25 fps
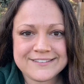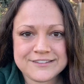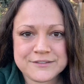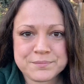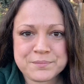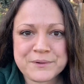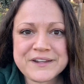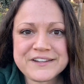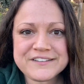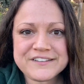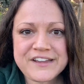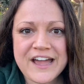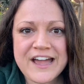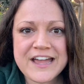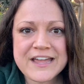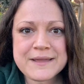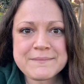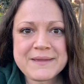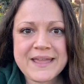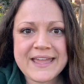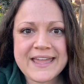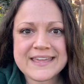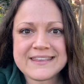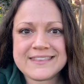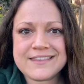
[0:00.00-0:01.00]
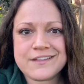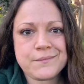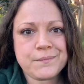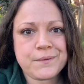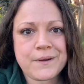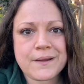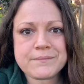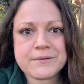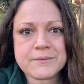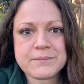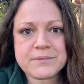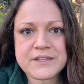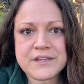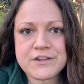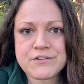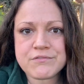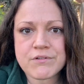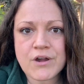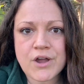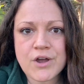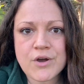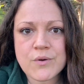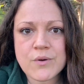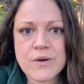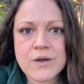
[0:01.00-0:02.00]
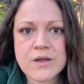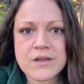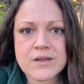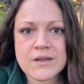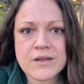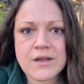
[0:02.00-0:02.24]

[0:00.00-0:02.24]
springtime, and they'll probably grow